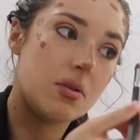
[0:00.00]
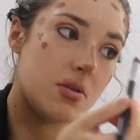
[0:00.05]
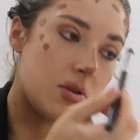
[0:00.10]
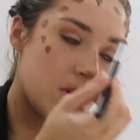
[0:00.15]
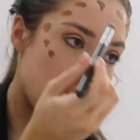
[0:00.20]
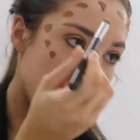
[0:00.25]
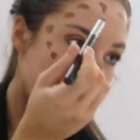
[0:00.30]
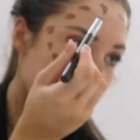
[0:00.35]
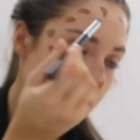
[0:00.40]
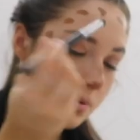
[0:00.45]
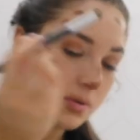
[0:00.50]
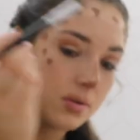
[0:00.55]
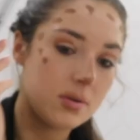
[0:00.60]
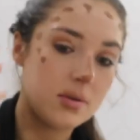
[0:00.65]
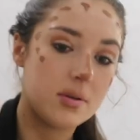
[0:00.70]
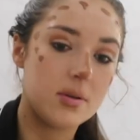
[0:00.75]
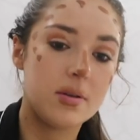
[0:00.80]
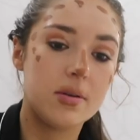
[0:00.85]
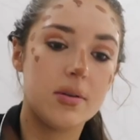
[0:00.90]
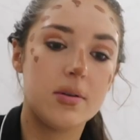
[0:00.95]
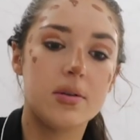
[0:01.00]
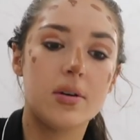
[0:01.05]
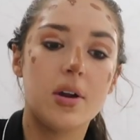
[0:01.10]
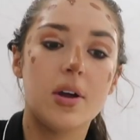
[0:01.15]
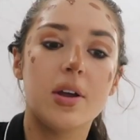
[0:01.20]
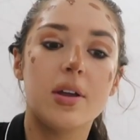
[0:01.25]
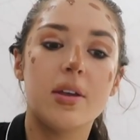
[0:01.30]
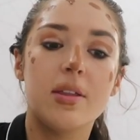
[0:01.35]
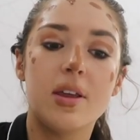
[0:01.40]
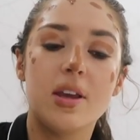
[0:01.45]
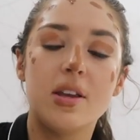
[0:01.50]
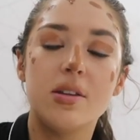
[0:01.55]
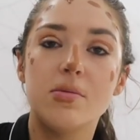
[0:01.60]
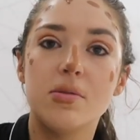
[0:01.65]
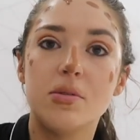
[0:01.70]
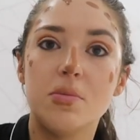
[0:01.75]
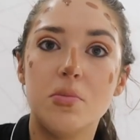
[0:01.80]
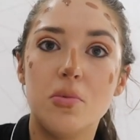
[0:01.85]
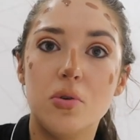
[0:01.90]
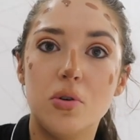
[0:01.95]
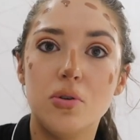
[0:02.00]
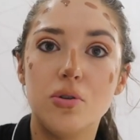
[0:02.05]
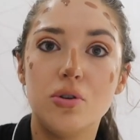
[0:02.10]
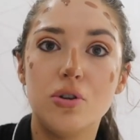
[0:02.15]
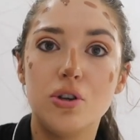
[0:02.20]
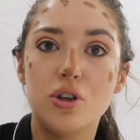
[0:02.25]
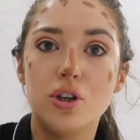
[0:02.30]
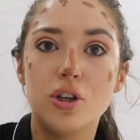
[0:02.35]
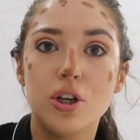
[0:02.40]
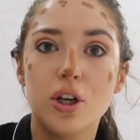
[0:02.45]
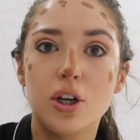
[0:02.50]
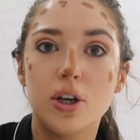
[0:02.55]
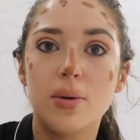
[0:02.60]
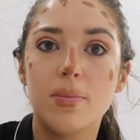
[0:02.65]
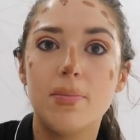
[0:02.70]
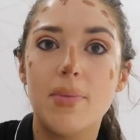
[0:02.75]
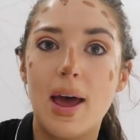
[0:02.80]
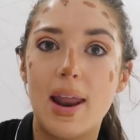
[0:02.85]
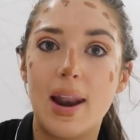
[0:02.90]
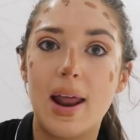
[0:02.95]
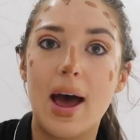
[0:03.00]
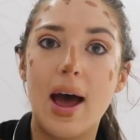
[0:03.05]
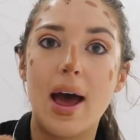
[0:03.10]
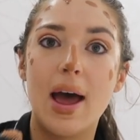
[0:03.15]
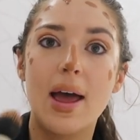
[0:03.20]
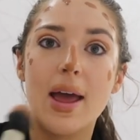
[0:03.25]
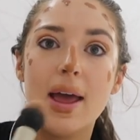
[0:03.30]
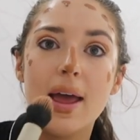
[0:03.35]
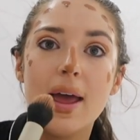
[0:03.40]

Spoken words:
No. Like, this was much better.